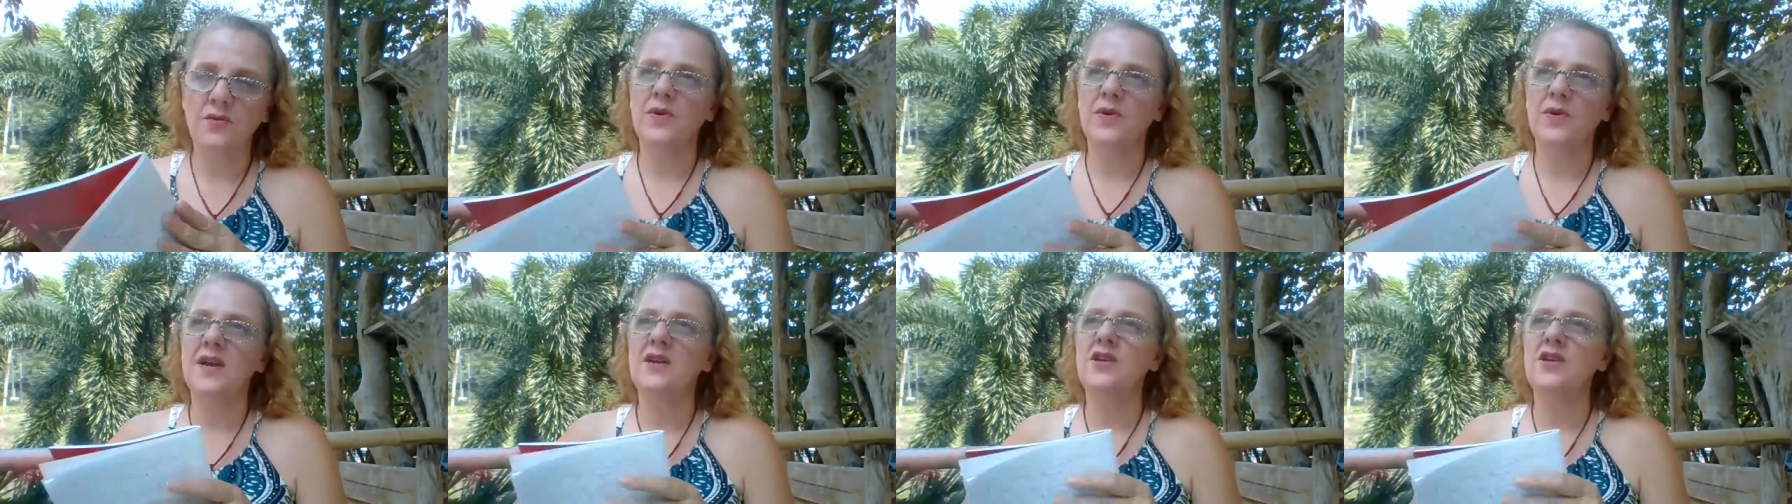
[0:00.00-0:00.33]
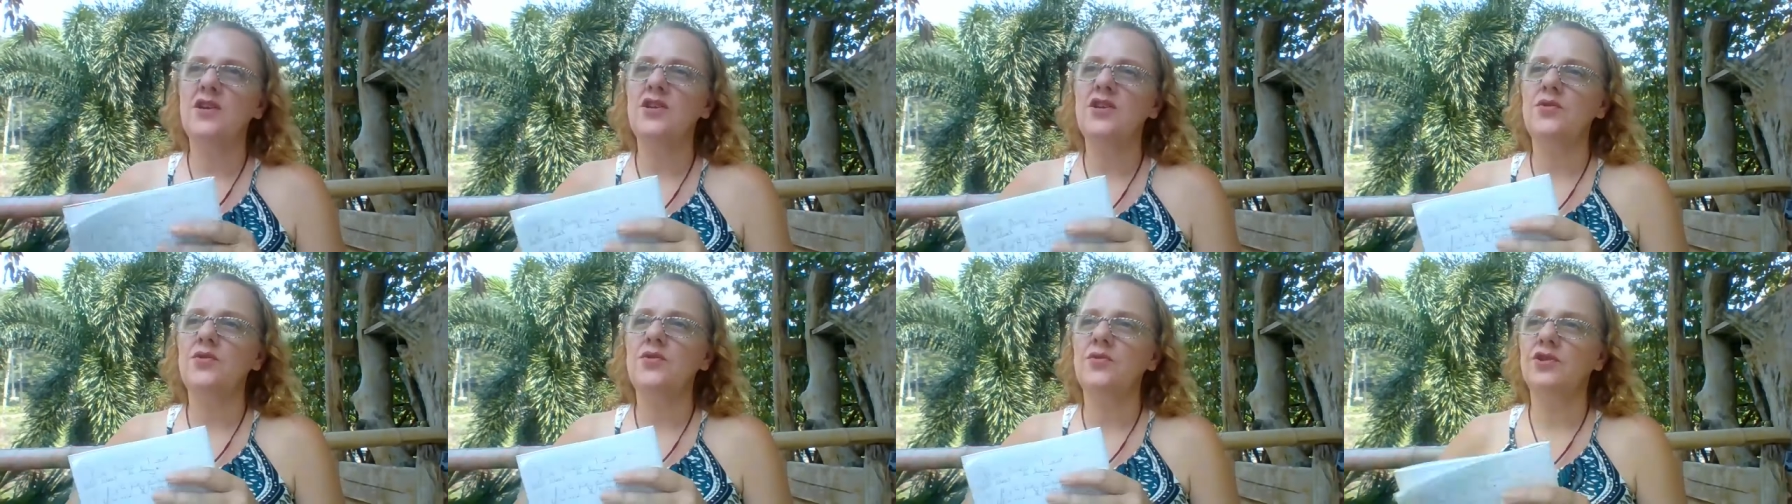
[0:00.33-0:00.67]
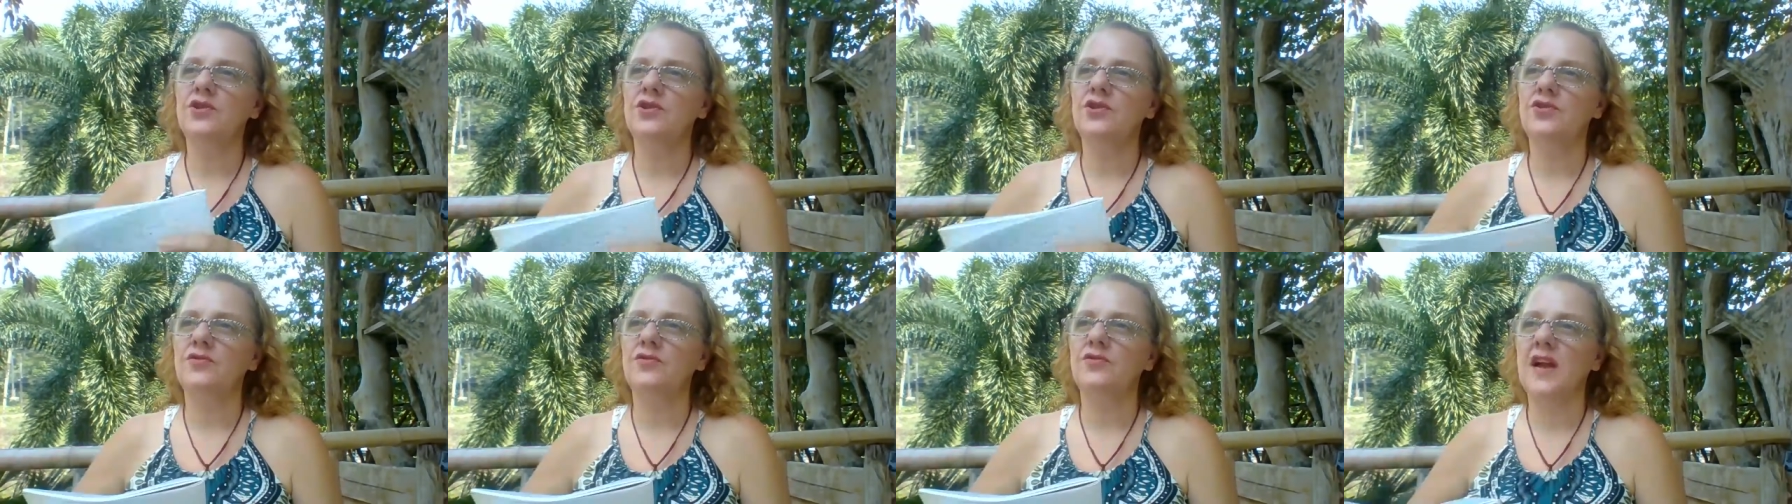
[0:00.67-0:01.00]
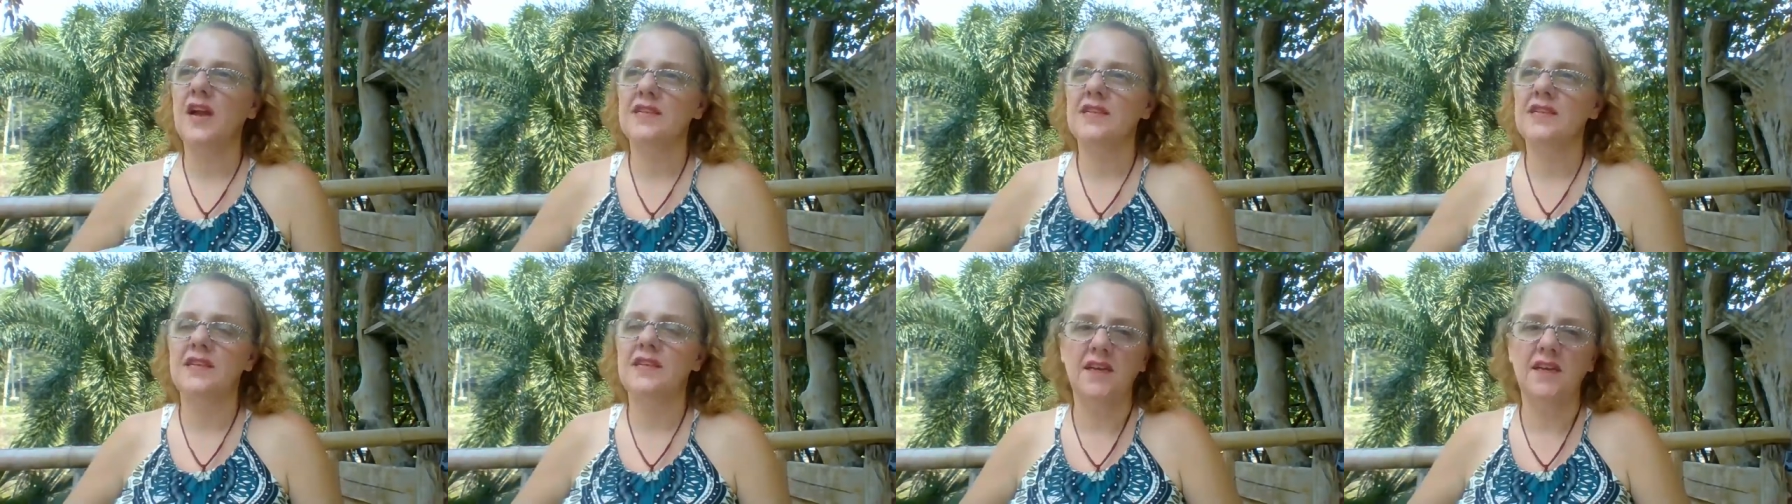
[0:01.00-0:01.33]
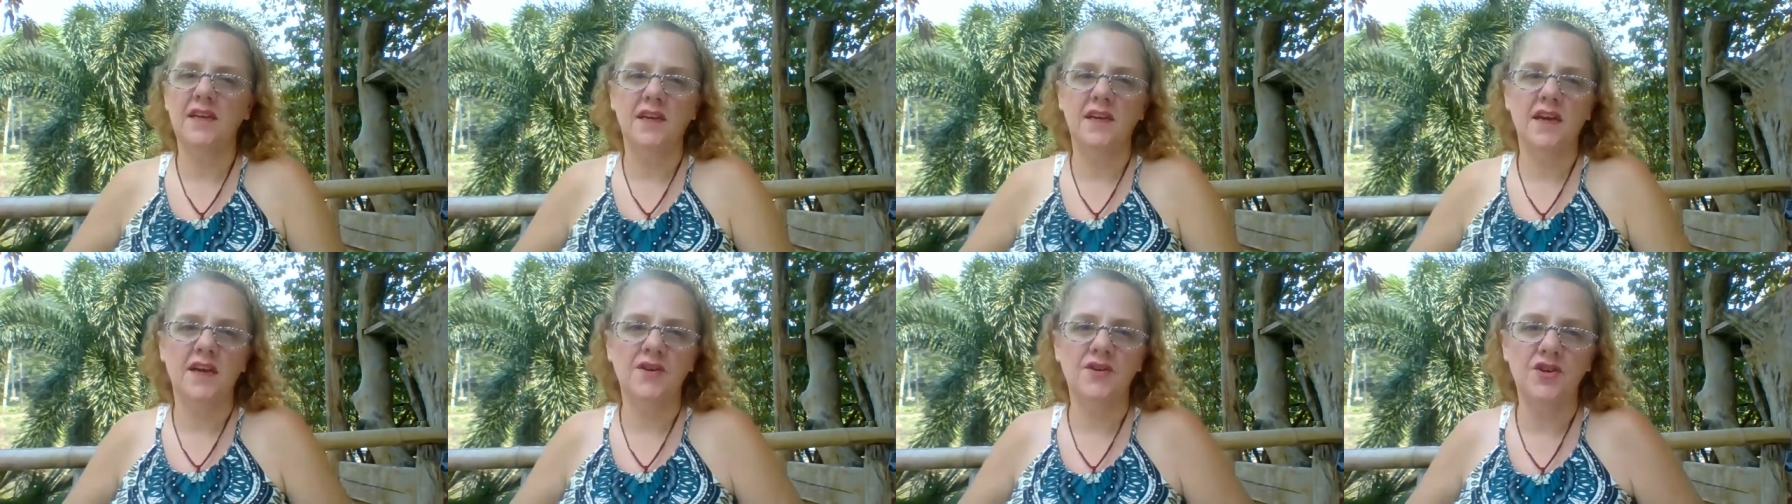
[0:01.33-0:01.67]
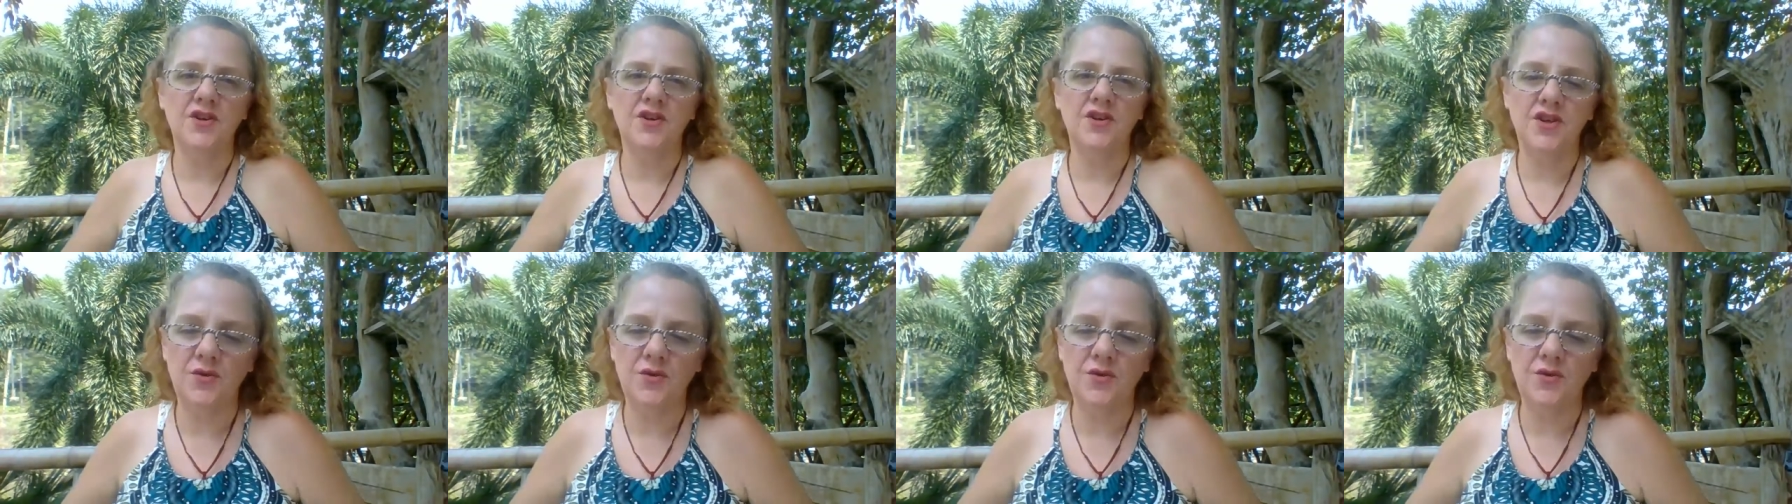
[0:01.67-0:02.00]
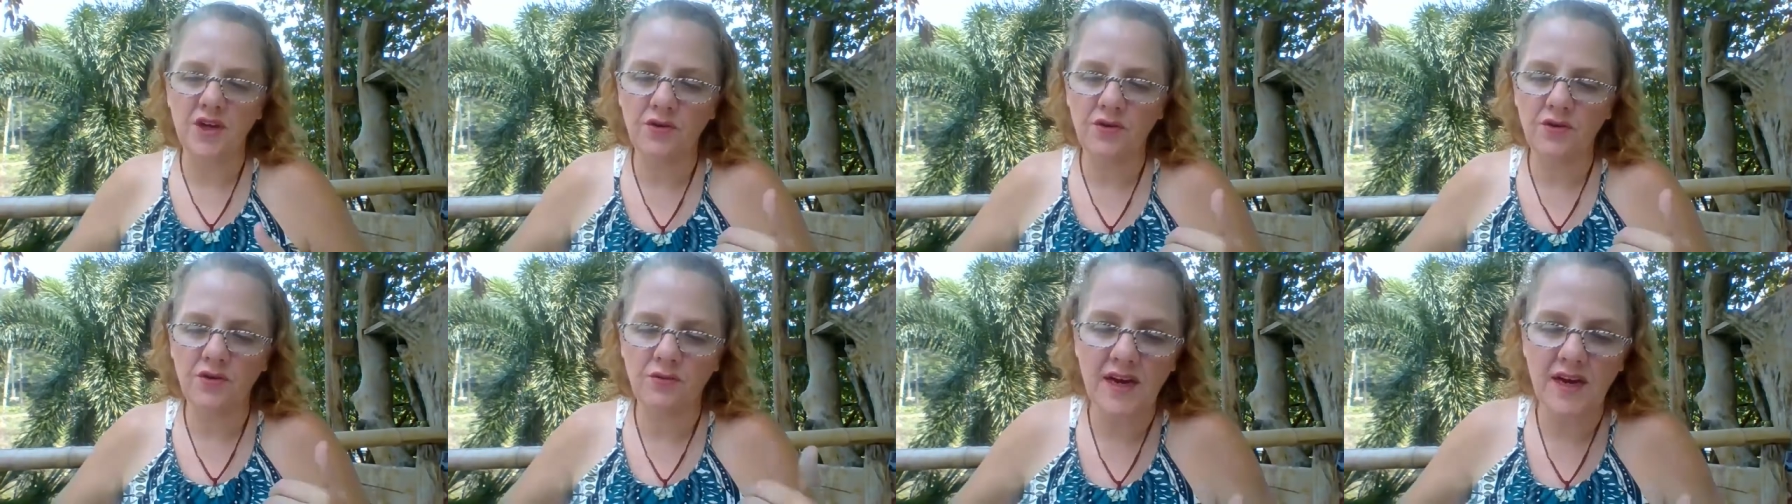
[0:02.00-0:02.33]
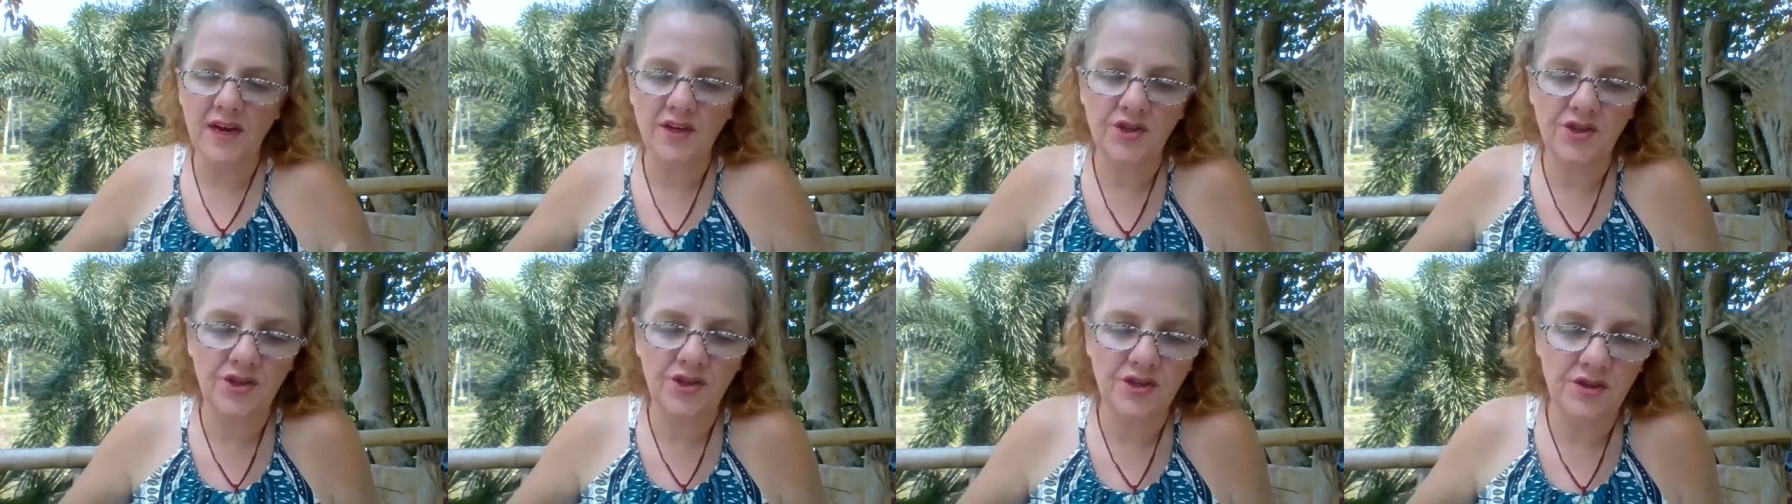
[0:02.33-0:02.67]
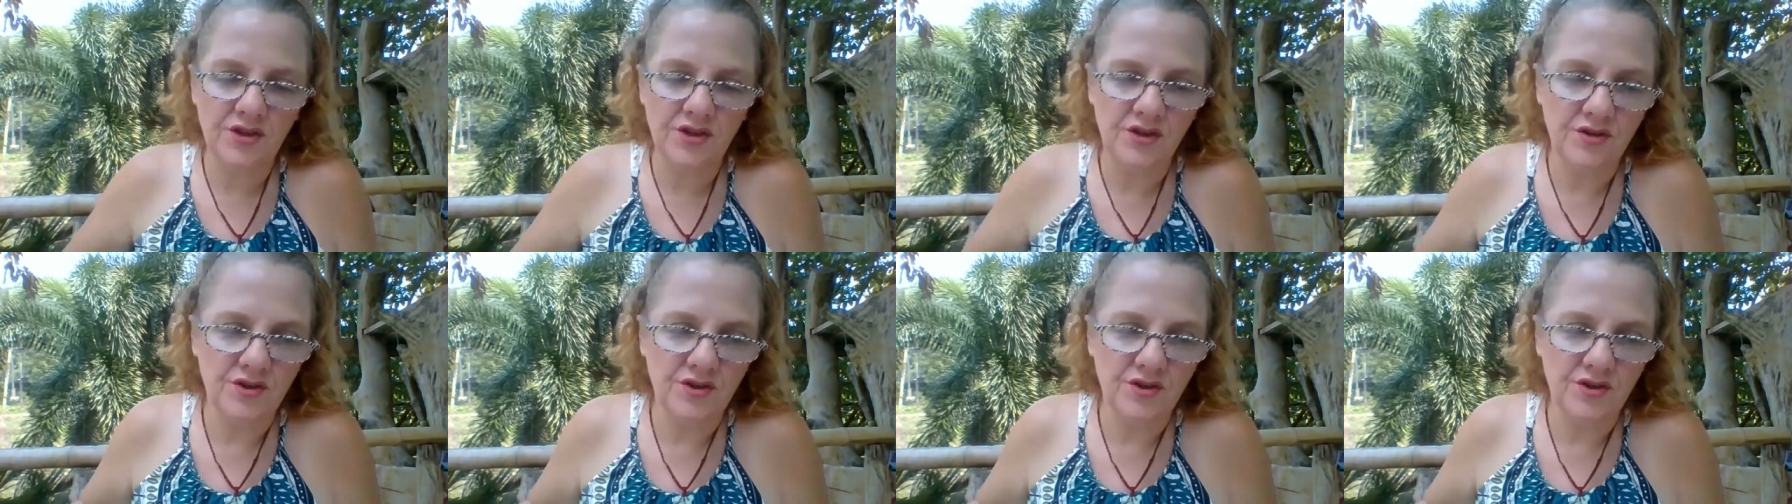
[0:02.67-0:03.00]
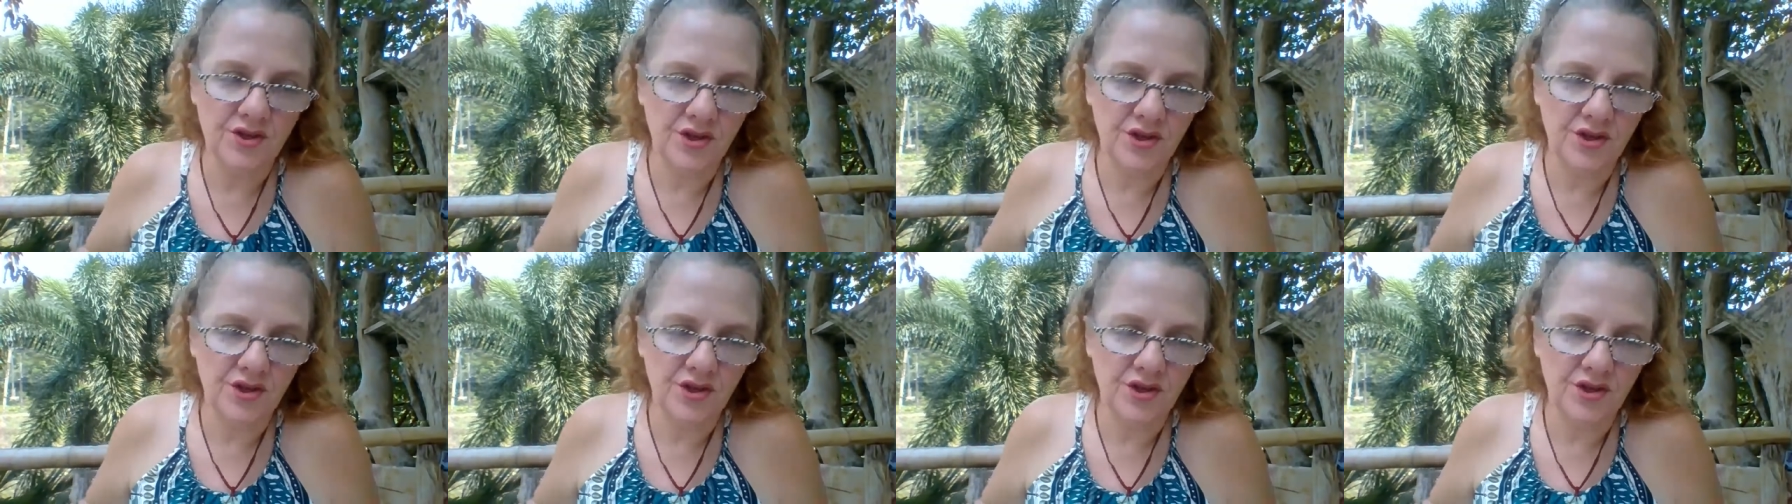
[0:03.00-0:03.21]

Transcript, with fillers: when you are creating a new direction